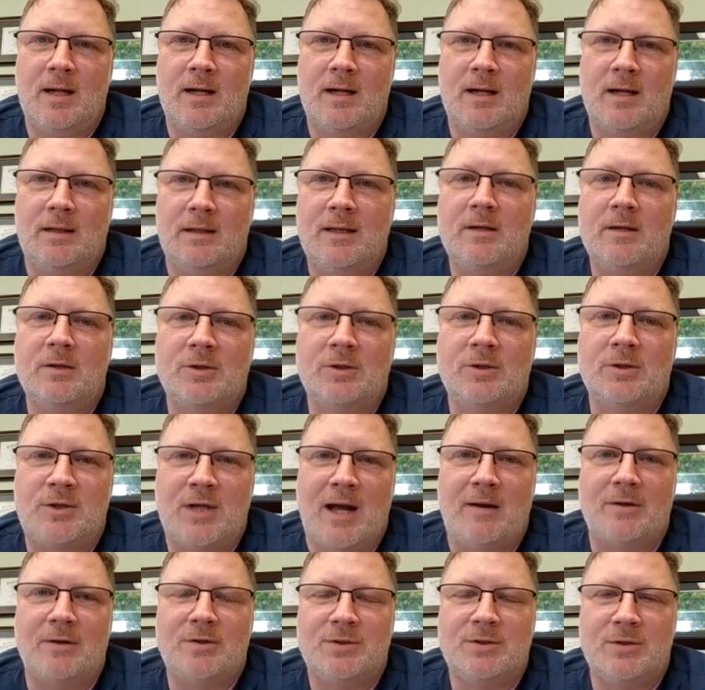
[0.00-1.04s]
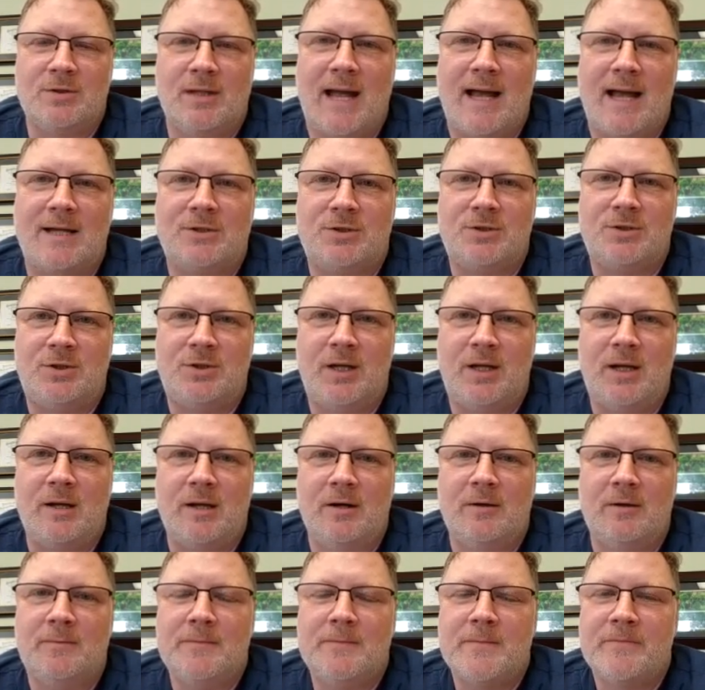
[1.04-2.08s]
legal challenge last
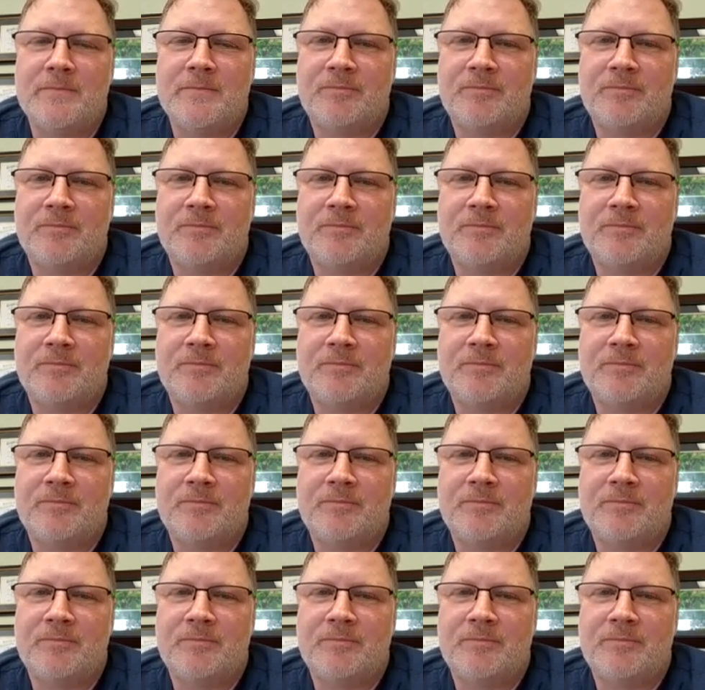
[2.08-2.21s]
year,